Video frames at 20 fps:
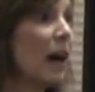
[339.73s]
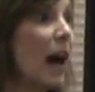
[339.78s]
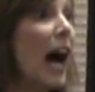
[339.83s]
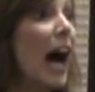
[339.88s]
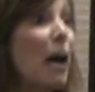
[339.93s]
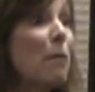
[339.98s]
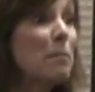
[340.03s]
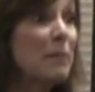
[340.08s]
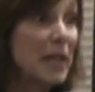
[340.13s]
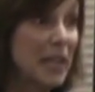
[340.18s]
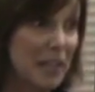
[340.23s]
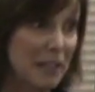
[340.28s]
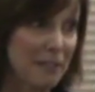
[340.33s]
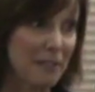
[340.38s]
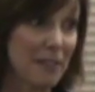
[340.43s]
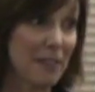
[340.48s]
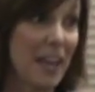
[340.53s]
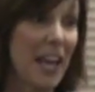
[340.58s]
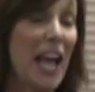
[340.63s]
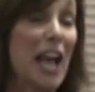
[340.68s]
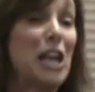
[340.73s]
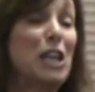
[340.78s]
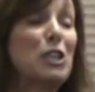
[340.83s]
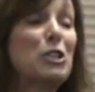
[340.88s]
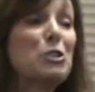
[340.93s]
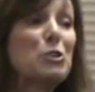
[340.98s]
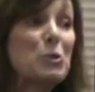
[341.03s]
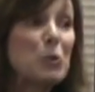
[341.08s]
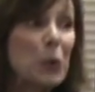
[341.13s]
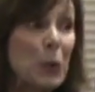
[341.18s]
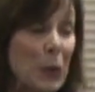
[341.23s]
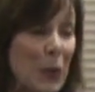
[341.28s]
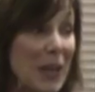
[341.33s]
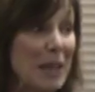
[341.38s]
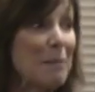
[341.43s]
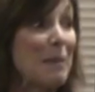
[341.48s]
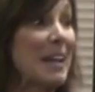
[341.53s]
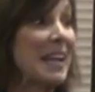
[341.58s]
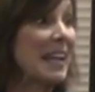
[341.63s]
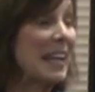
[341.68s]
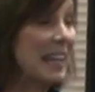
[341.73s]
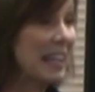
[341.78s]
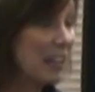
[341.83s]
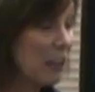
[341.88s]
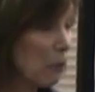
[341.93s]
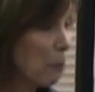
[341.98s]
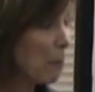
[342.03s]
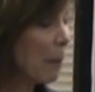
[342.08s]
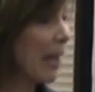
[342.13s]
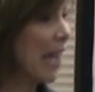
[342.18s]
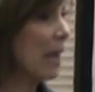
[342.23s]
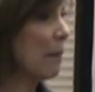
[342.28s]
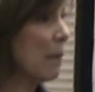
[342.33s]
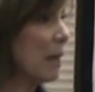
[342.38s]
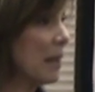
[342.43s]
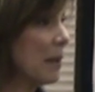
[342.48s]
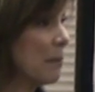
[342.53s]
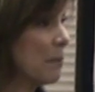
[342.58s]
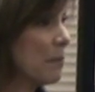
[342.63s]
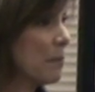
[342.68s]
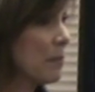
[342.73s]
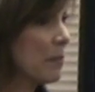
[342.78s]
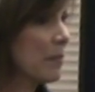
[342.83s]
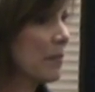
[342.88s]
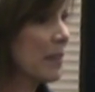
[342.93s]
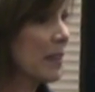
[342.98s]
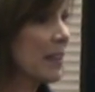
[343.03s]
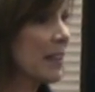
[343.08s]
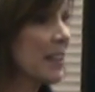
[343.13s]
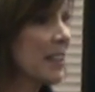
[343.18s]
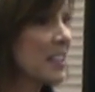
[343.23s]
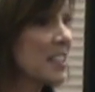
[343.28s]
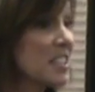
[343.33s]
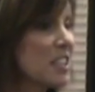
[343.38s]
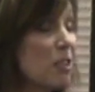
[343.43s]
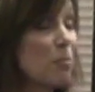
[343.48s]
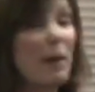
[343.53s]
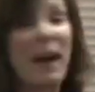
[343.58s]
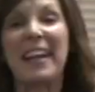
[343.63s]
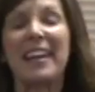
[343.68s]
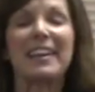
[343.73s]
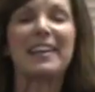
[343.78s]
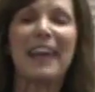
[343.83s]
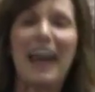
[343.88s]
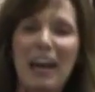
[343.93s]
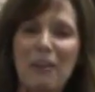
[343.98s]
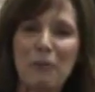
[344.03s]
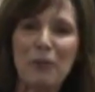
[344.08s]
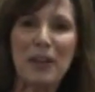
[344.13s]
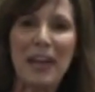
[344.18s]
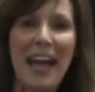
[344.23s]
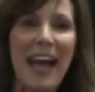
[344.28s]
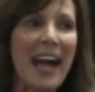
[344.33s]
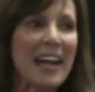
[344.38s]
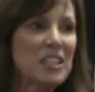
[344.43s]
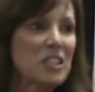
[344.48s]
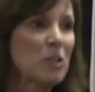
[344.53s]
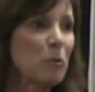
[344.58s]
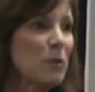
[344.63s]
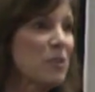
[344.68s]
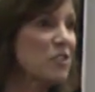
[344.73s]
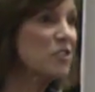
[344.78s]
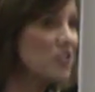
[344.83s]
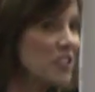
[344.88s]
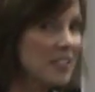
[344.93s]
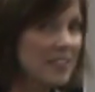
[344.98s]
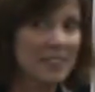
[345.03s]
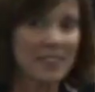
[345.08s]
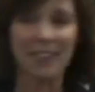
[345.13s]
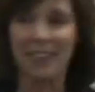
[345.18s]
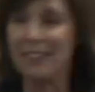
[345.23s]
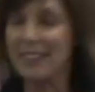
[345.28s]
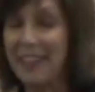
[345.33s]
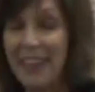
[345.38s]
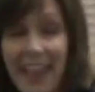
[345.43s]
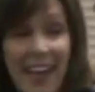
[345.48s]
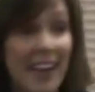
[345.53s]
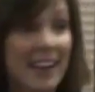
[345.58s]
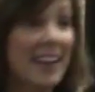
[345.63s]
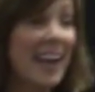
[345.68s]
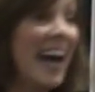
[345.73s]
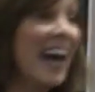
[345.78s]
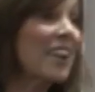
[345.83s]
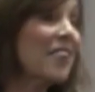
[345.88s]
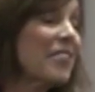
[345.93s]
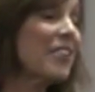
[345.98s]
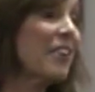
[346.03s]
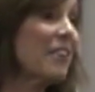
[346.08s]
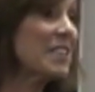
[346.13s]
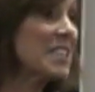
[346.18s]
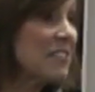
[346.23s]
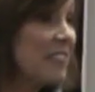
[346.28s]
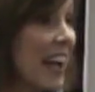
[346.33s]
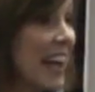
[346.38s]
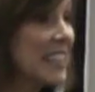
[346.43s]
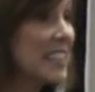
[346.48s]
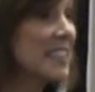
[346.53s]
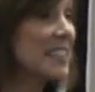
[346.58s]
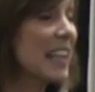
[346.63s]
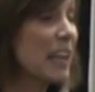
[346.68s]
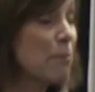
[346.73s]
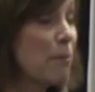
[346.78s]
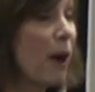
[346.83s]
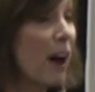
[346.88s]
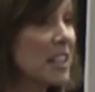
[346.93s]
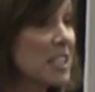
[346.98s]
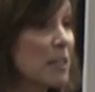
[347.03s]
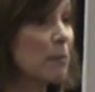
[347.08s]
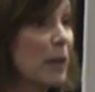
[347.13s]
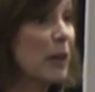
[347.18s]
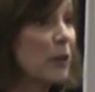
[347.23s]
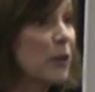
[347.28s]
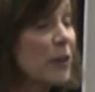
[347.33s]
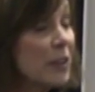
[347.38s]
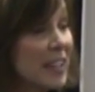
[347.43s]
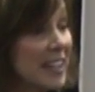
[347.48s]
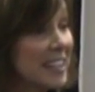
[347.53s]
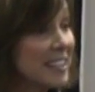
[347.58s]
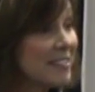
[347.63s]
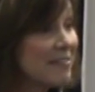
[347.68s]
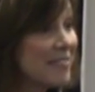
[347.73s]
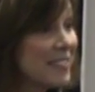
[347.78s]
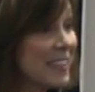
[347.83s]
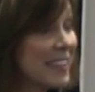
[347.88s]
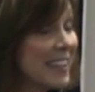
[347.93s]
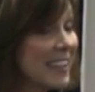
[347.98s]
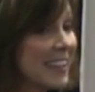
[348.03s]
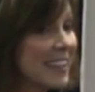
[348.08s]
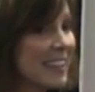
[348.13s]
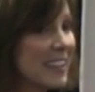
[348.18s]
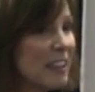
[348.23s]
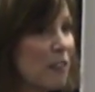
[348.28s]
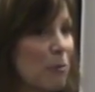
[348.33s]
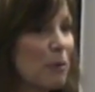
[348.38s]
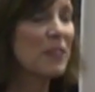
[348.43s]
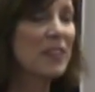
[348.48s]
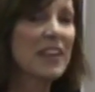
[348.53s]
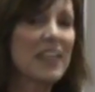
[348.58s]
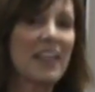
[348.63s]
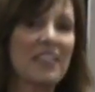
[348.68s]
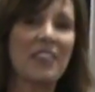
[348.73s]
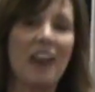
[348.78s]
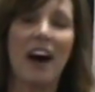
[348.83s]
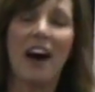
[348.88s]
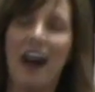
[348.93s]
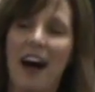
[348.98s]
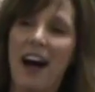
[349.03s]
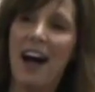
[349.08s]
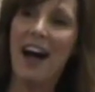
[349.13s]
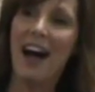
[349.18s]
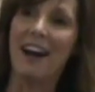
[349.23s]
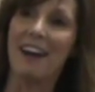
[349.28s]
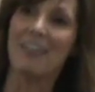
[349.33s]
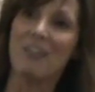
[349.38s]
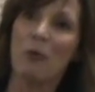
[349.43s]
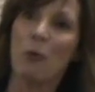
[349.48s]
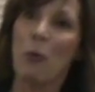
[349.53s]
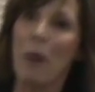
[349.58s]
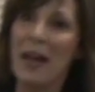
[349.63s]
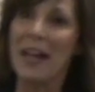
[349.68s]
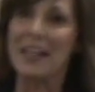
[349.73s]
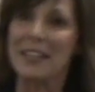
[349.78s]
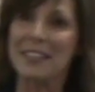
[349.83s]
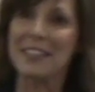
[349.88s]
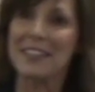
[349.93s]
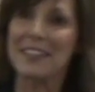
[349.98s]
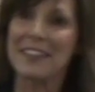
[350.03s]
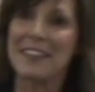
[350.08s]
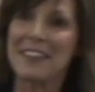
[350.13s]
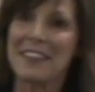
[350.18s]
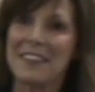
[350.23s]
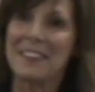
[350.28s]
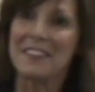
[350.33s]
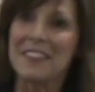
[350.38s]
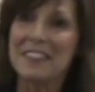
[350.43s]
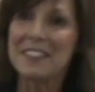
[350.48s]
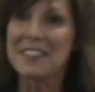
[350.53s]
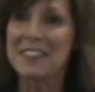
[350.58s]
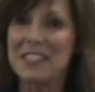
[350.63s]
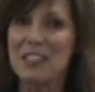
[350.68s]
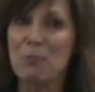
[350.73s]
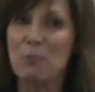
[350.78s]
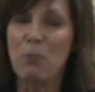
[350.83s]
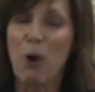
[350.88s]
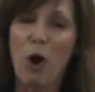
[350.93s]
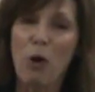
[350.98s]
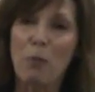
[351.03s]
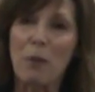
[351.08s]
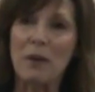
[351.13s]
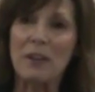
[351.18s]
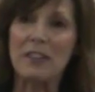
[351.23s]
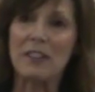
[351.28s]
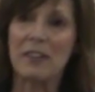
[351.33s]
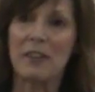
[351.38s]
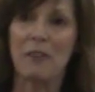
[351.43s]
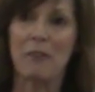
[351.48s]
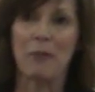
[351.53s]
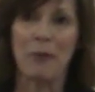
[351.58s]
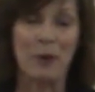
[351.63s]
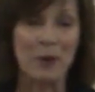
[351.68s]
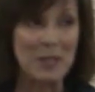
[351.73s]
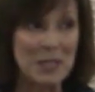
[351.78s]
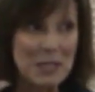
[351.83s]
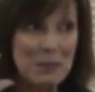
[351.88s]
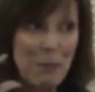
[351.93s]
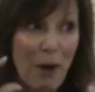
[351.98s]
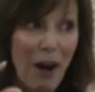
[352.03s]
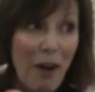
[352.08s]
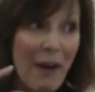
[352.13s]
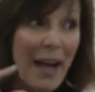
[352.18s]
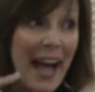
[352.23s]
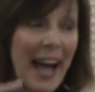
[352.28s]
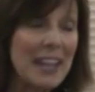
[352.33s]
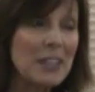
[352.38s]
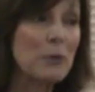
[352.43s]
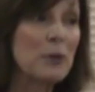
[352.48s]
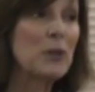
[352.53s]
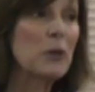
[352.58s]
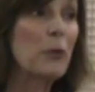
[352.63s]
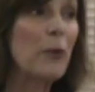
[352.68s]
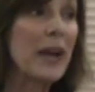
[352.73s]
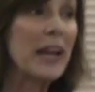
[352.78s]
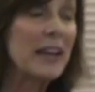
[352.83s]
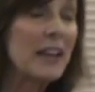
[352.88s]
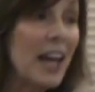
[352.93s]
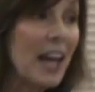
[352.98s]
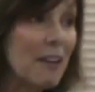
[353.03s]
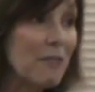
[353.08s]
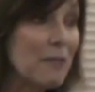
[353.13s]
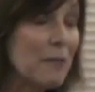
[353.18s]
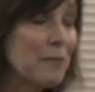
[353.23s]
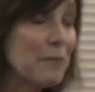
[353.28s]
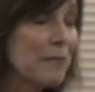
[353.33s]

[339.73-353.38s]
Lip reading: I mean, a screaming baby. So my gut reaction was just to get the heck out of there as fast as I possibly could. But then I thought, oh, wait, this is a moment for a small act of great love.